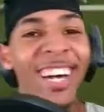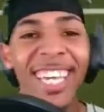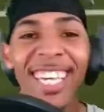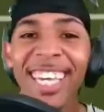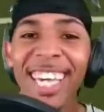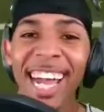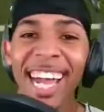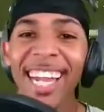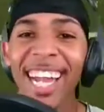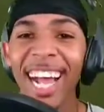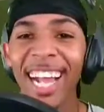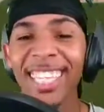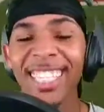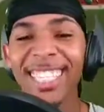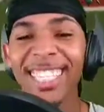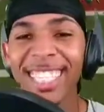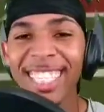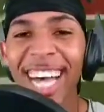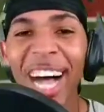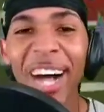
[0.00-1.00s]
he cannot
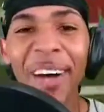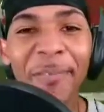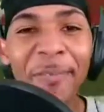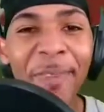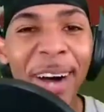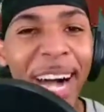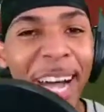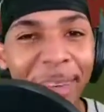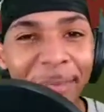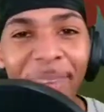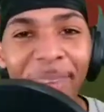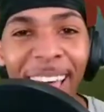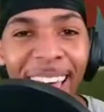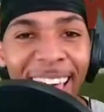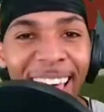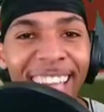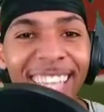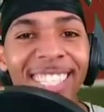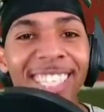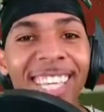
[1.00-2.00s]
stop my
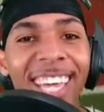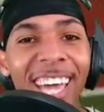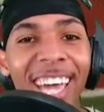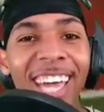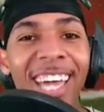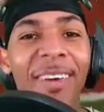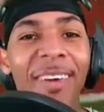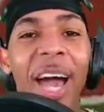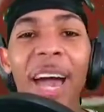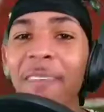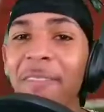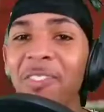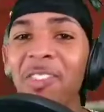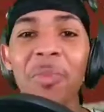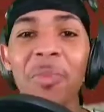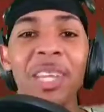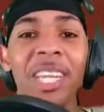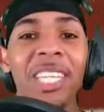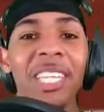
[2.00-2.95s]
pass game. I have too many